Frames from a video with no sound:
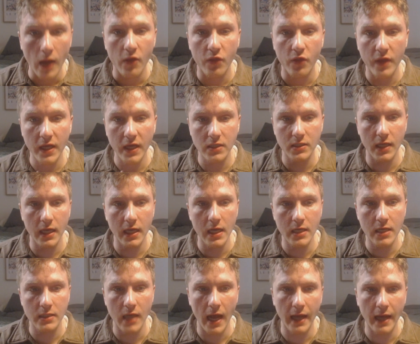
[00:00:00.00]
This
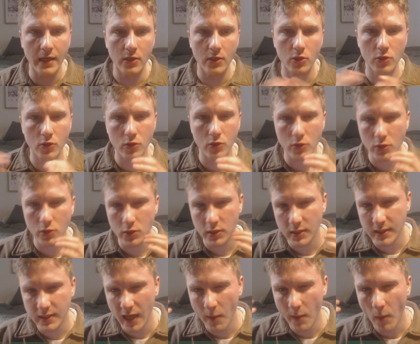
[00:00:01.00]
is a
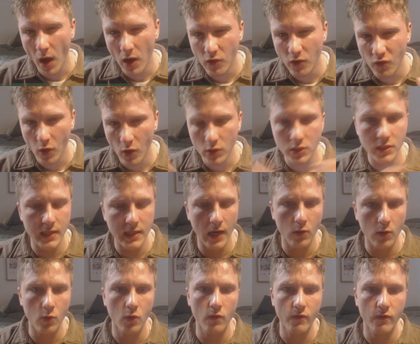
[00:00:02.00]
semi-rush
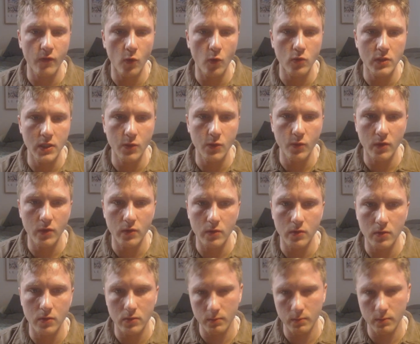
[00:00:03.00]
Town Hall 14 with